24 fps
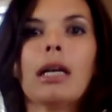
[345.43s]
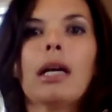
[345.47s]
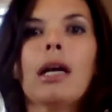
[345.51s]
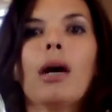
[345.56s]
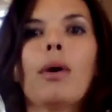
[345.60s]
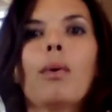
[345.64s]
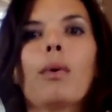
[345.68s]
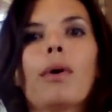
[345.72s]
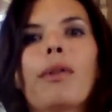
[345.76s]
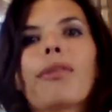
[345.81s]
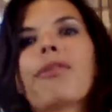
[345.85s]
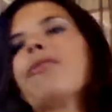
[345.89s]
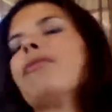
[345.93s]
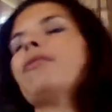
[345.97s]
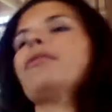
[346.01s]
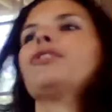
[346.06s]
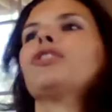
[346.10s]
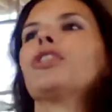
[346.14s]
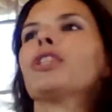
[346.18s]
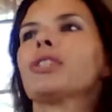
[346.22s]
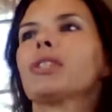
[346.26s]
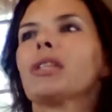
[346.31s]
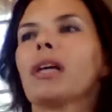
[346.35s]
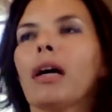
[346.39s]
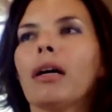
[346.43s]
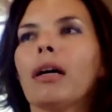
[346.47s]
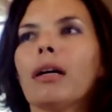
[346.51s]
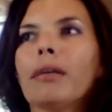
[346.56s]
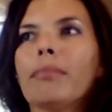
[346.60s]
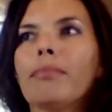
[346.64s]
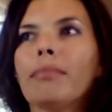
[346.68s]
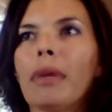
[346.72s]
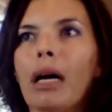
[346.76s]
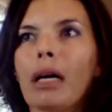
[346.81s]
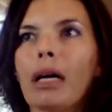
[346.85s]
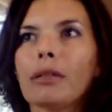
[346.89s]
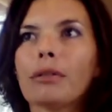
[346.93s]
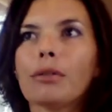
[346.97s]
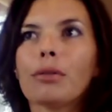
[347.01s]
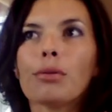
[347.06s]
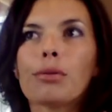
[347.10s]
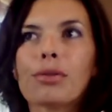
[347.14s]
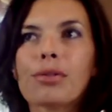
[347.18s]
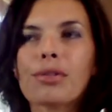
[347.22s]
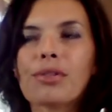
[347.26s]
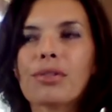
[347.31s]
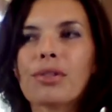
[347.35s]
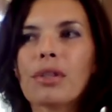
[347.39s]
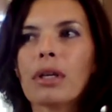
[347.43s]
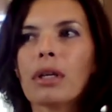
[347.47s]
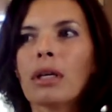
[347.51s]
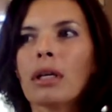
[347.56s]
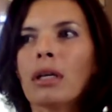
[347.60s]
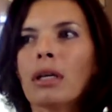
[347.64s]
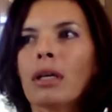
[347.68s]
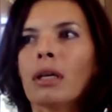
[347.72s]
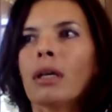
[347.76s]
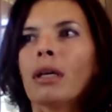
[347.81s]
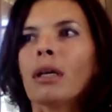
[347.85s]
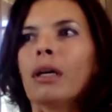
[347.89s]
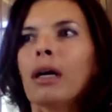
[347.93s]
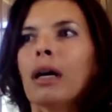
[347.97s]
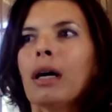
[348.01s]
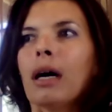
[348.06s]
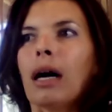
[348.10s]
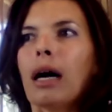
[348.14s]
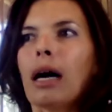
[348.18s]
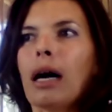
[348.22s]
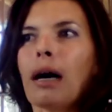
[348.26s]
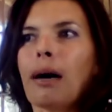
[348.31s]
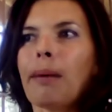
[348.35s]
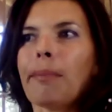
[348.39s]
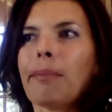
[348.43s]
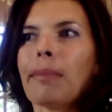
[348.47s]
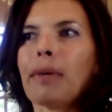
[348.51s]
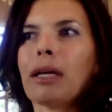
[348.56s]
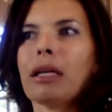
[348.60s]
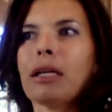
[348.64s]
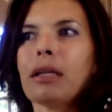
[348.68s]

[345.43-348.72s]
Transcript: with just um, a loose um,